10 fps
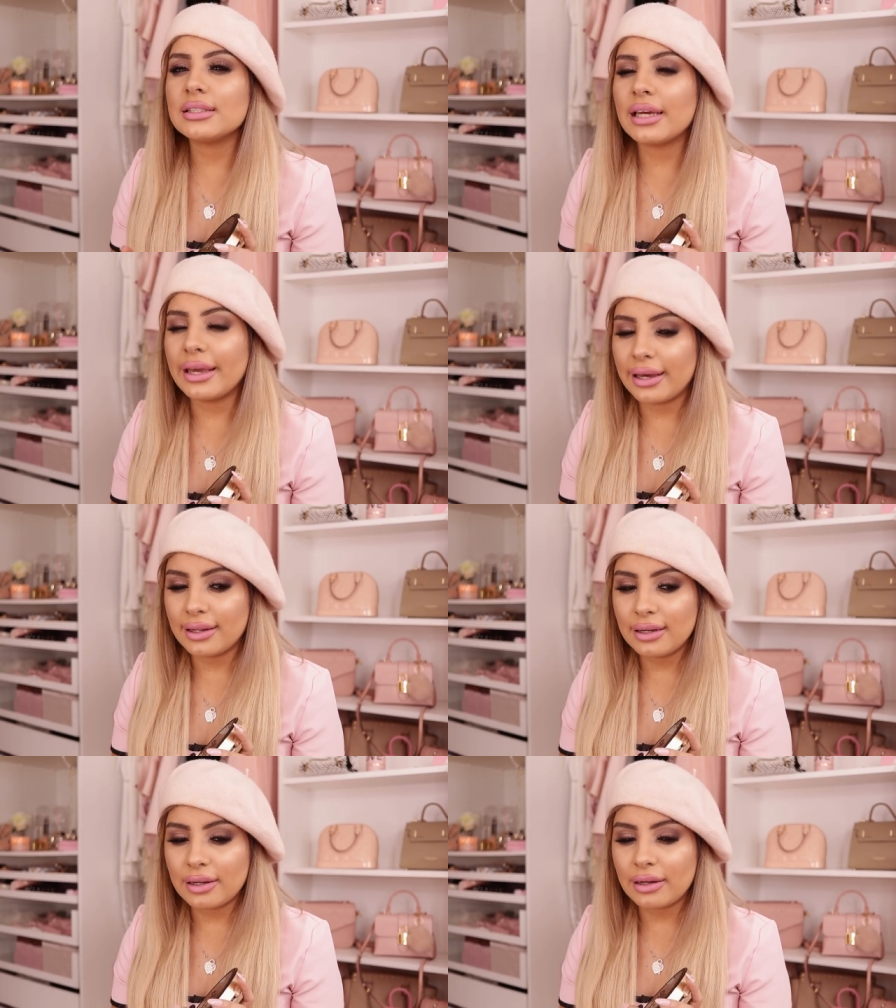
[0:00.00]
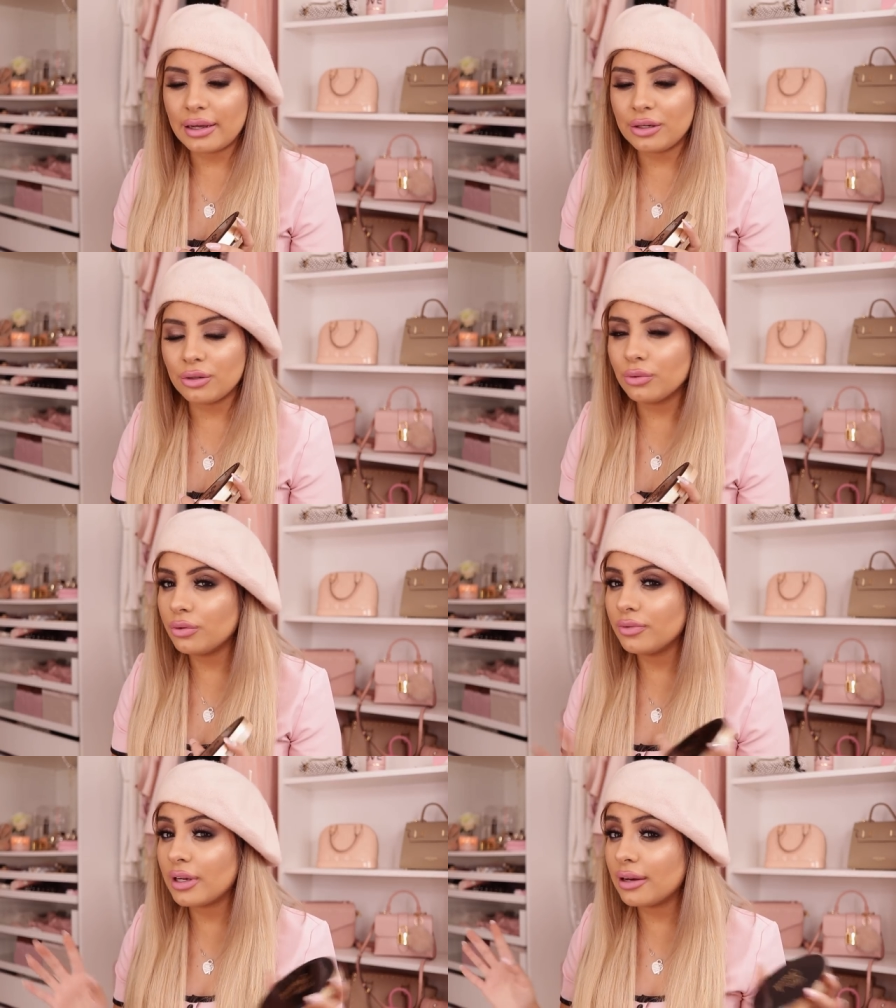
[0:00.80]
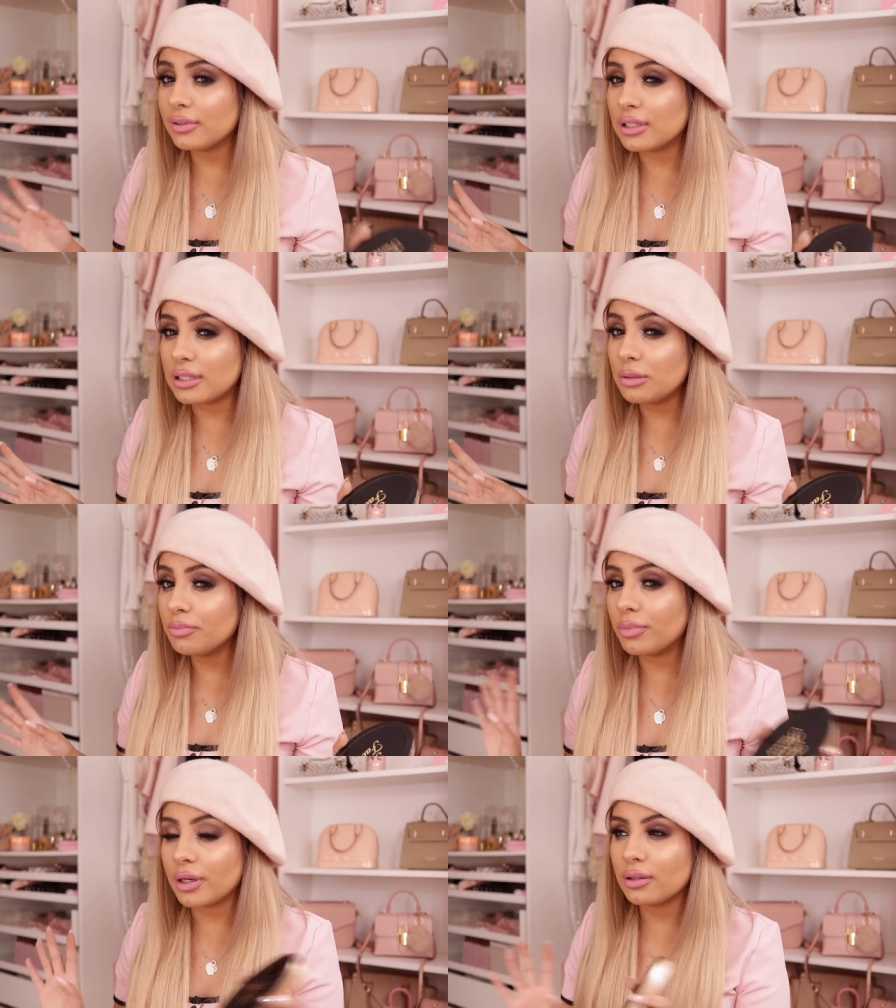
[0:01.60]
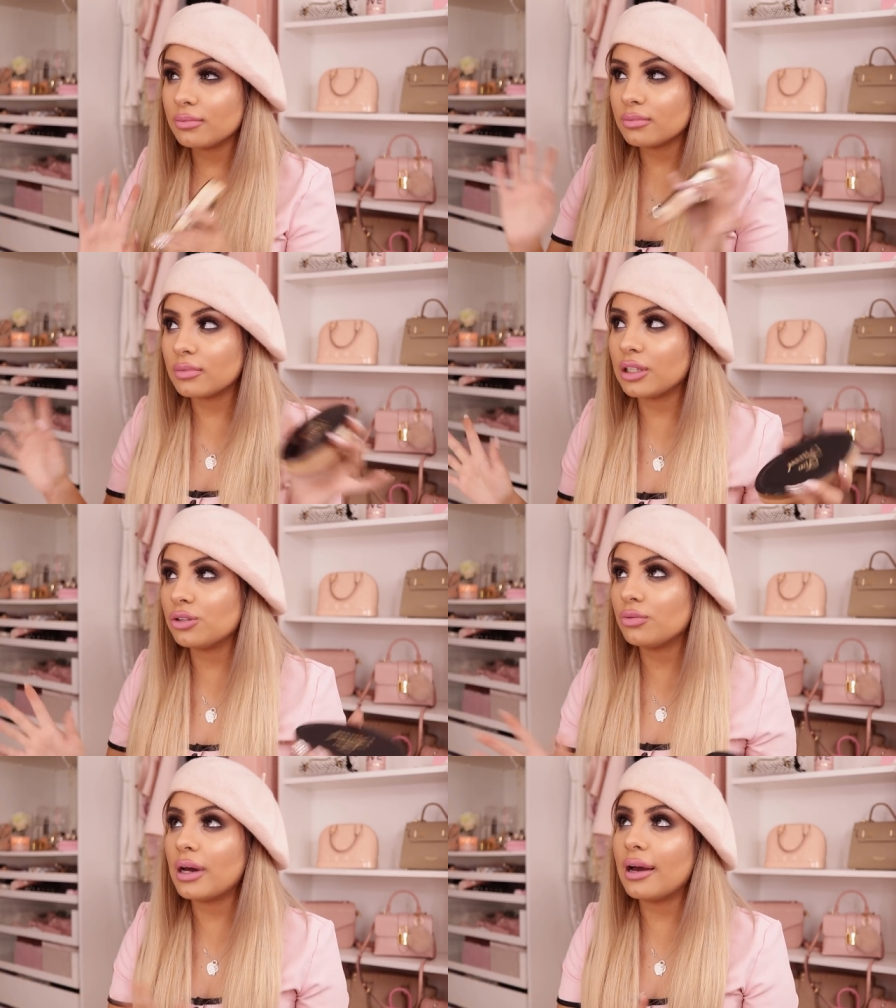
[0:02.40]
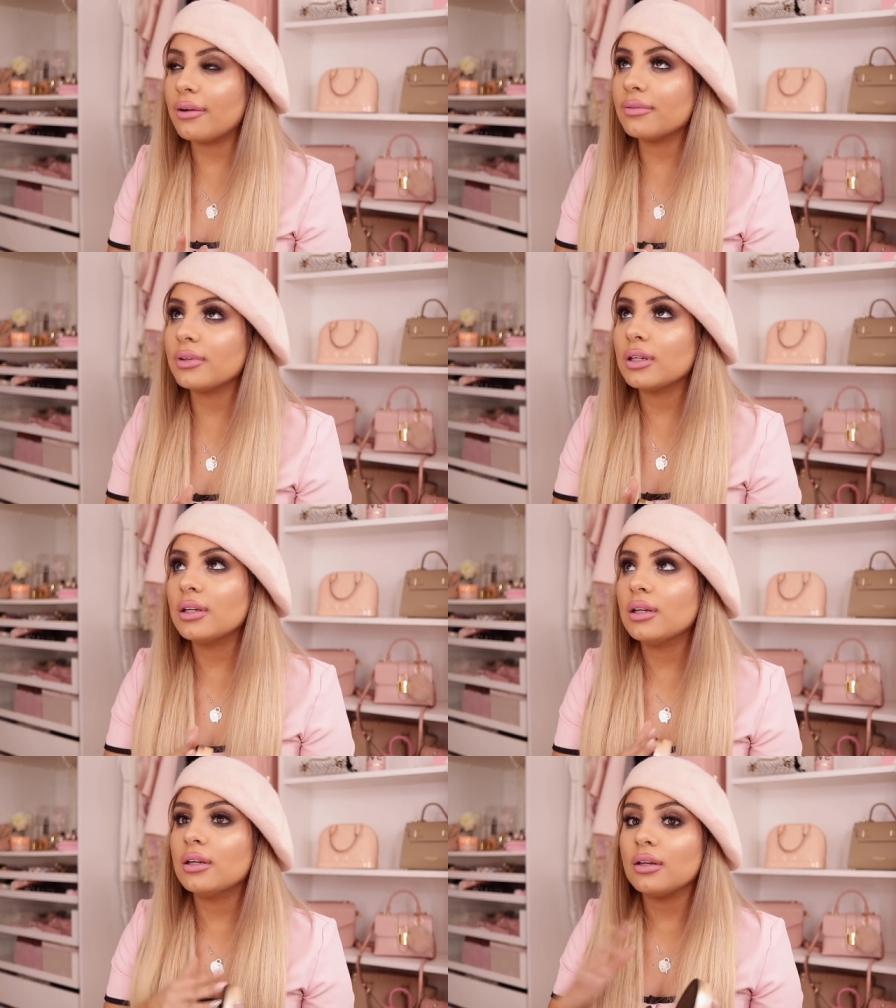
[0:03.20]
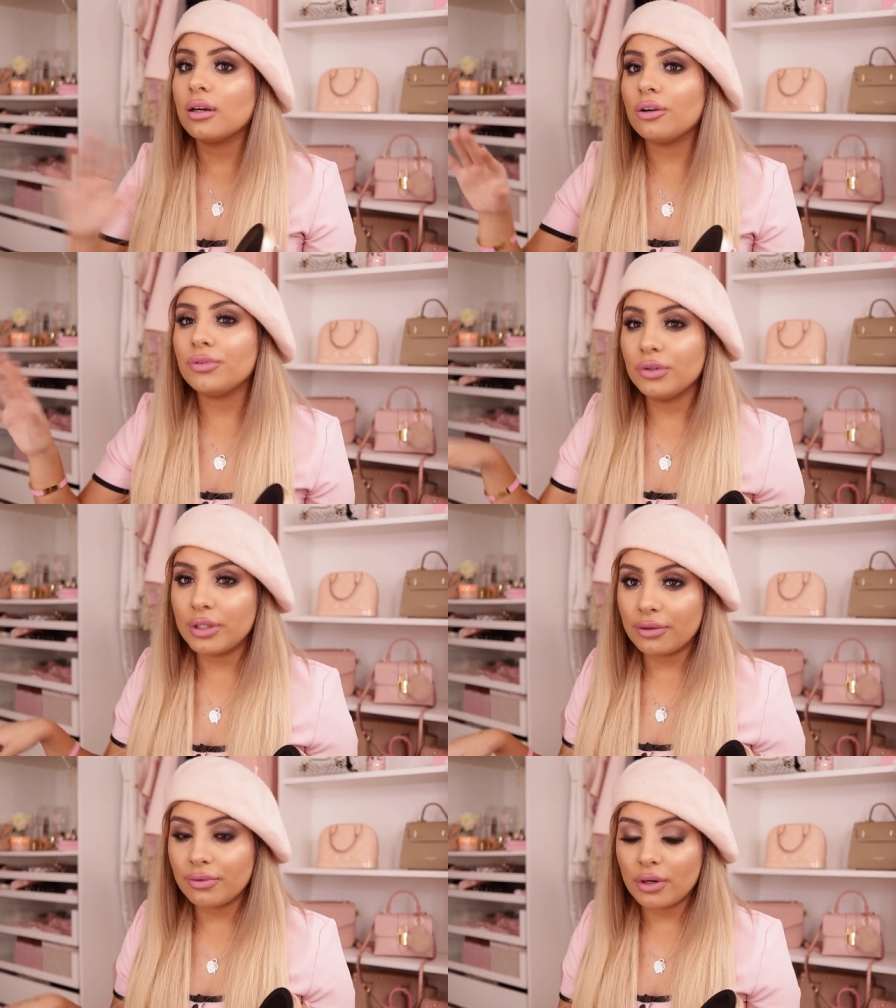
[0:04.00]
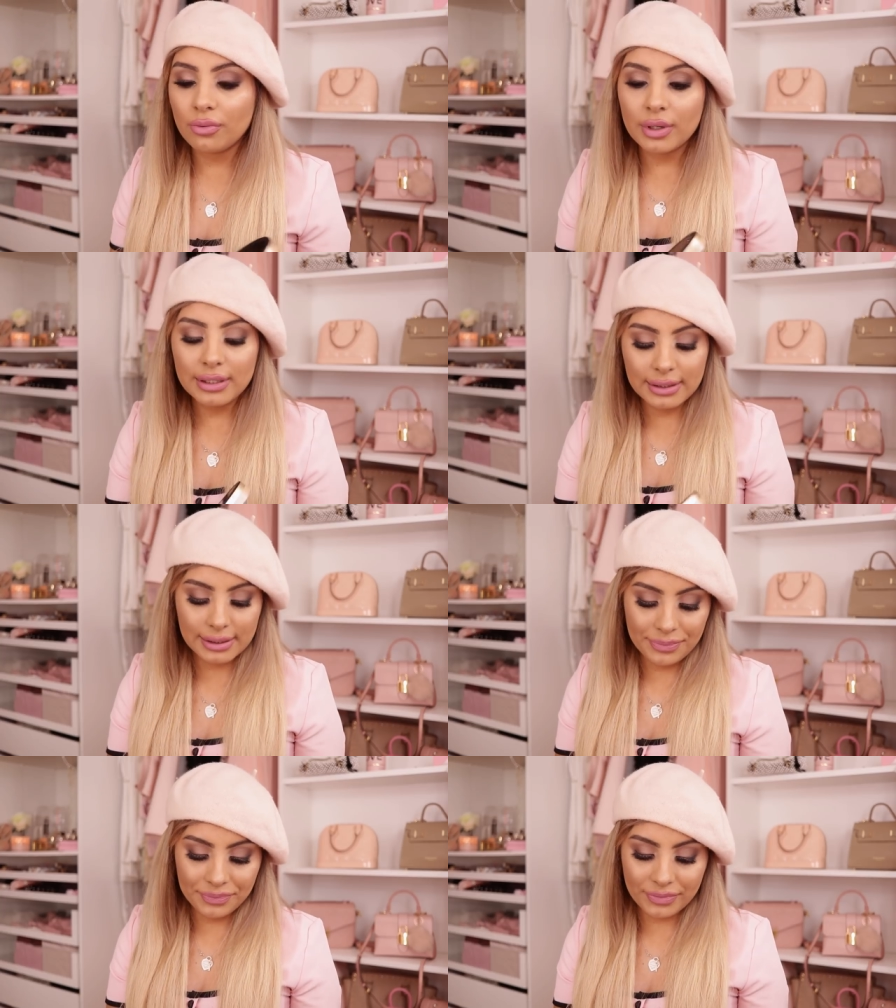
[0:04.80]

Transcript: tan. And I don't know if they have a deep, but they do have a few different ones.